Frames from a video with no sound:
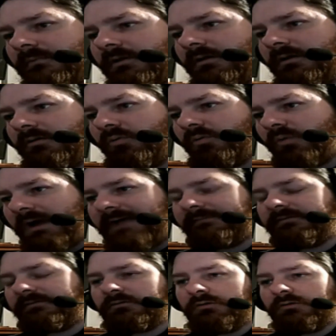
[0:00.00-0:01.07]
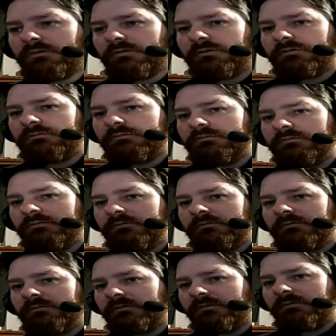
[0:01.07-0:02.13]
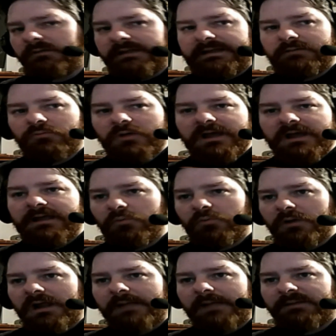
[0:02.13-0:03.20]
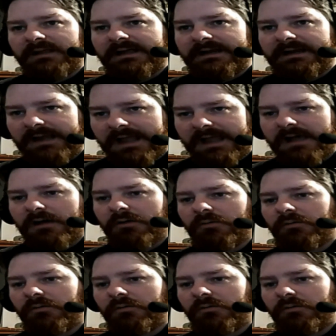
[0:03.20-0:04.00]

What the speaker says: graphical leeway what I play now.